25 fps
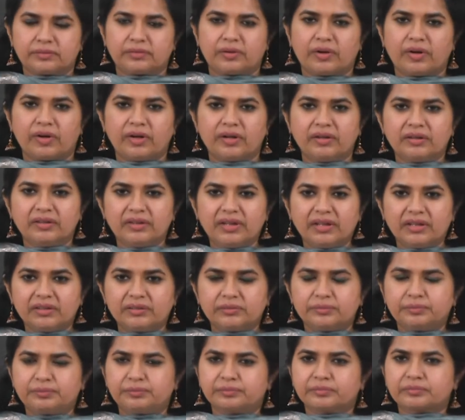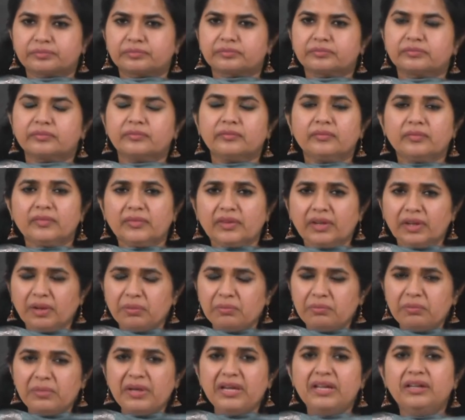on the
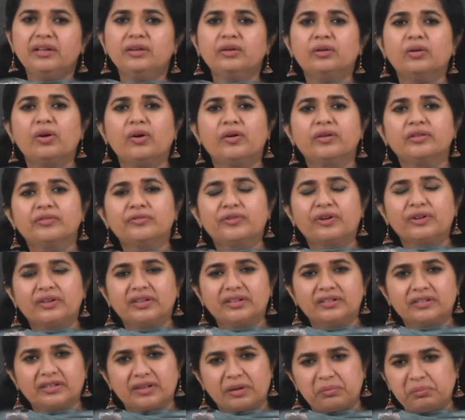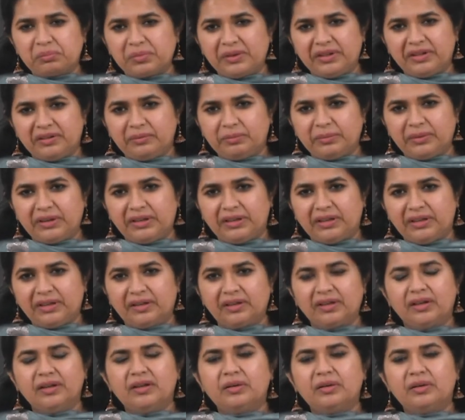main clause for its complete meaning,